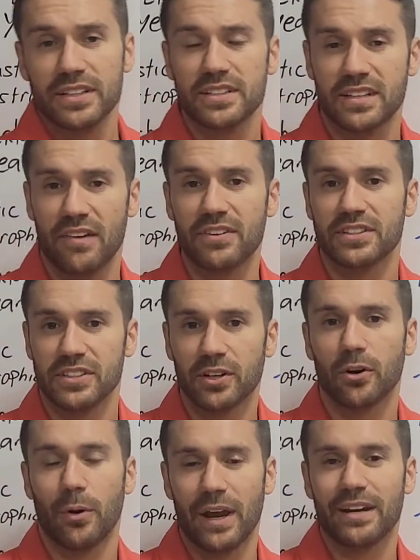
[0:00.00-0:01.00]

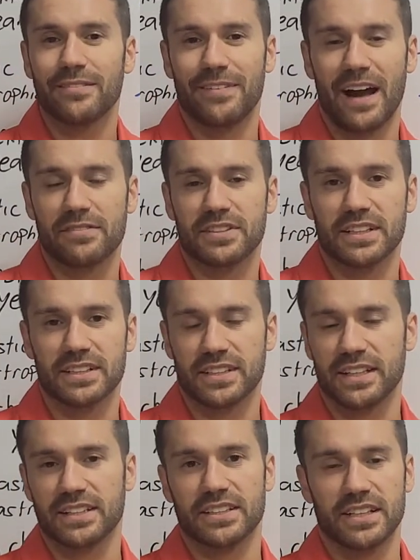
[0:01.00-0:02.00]

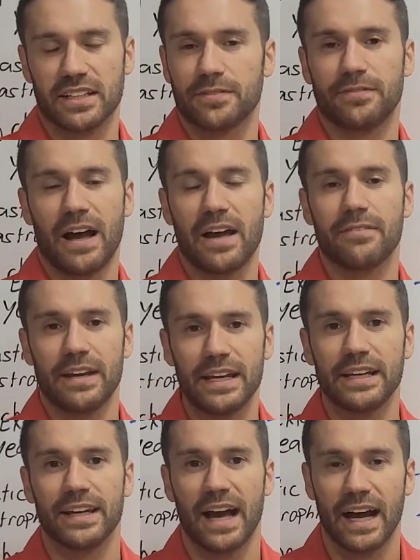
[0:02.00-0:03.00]

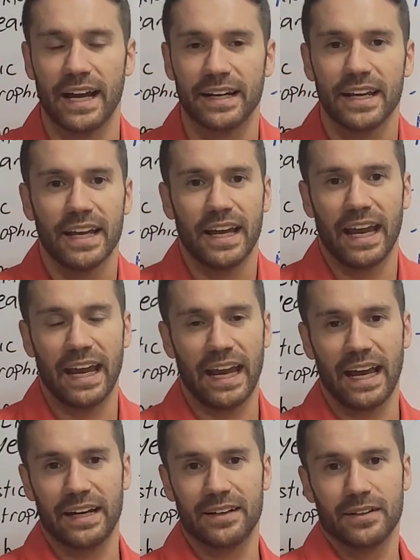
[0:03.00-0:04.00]
708-566-6589
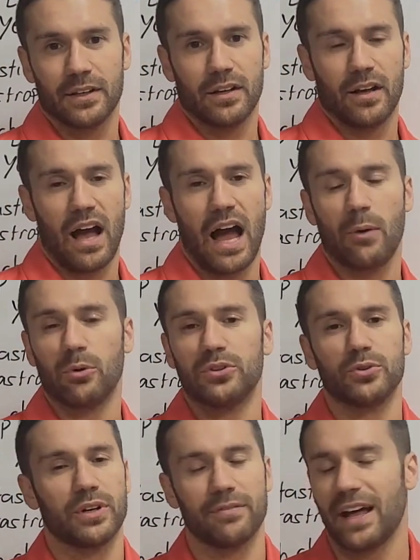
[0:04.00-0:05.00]
and I will
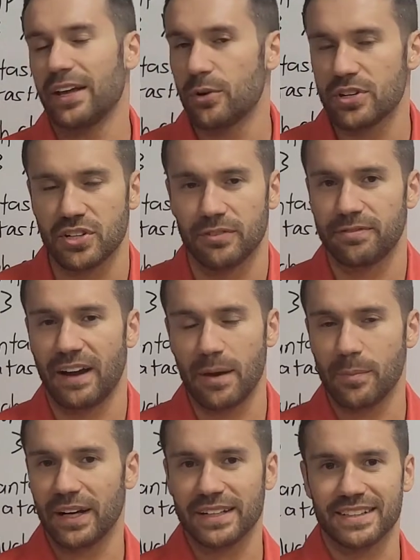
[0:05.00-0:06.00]
do an evaluation in five
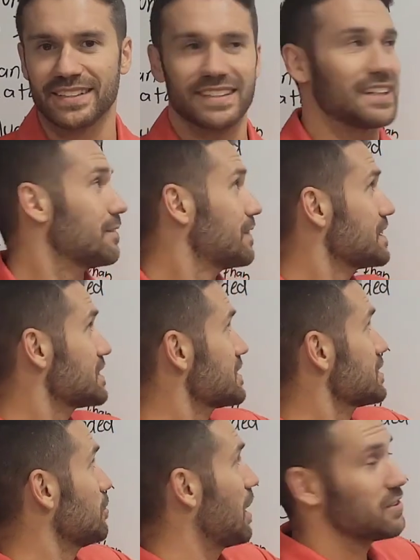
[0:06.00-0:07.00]
minutes and see if this
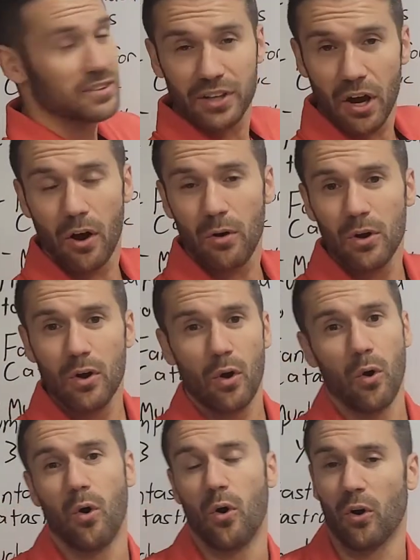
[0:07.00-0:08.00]
is the route to go
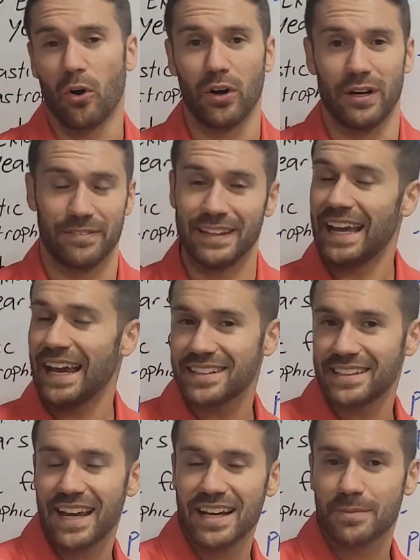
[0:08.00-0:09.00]
or if the
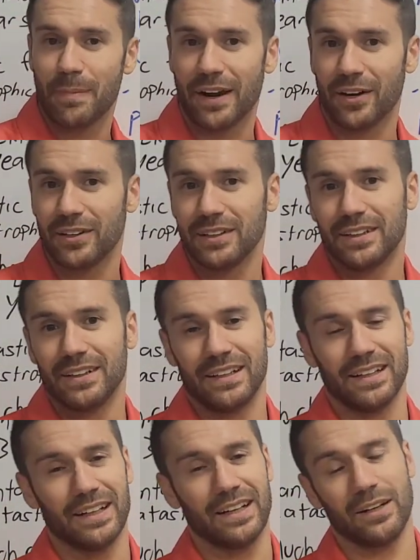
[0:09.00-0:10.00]
ACA is better
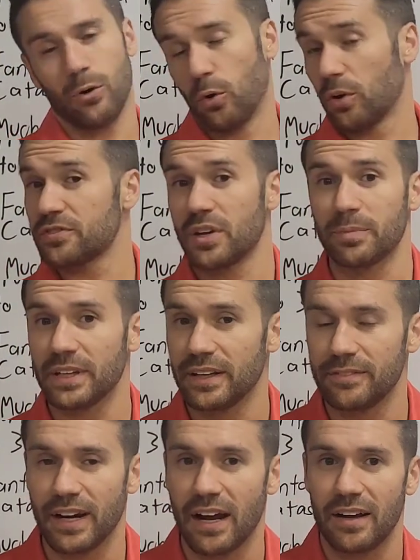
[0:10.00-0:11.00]
uh, or if something
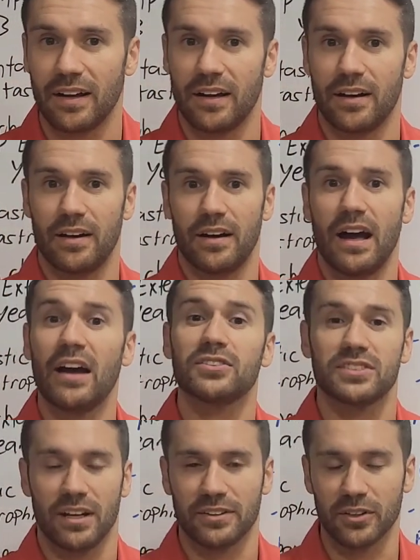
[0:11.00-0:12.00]
even uh,
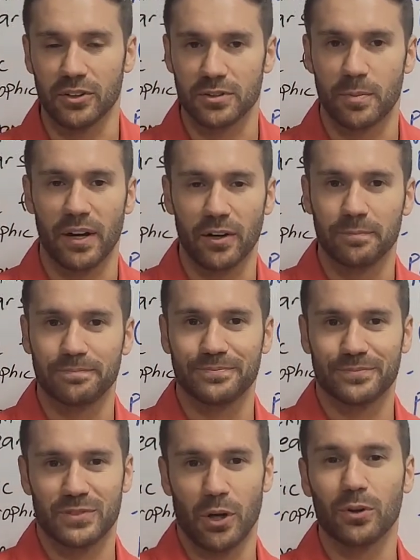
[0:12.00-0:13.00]
else out there is better.
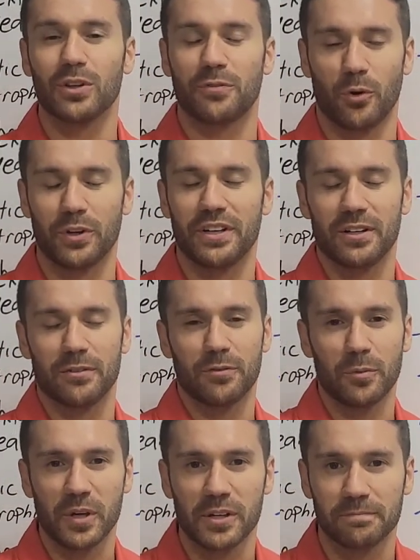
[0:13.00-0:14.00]
So look forward to hearing
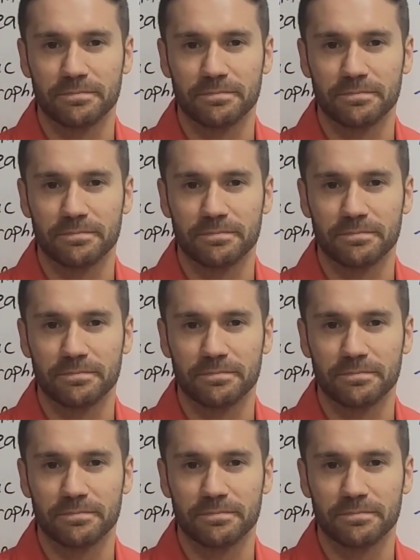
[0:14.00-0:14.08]
from you.